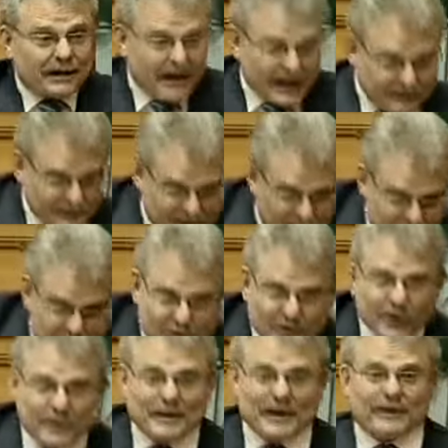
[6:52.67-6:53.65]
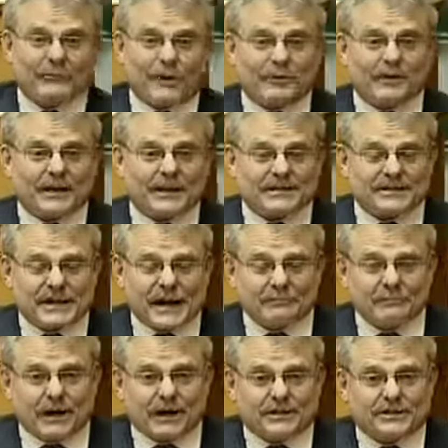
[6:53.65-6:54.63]
A first time ag robber gets
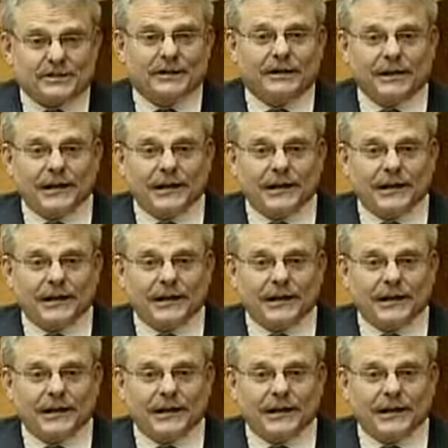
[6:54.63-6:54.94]
that much.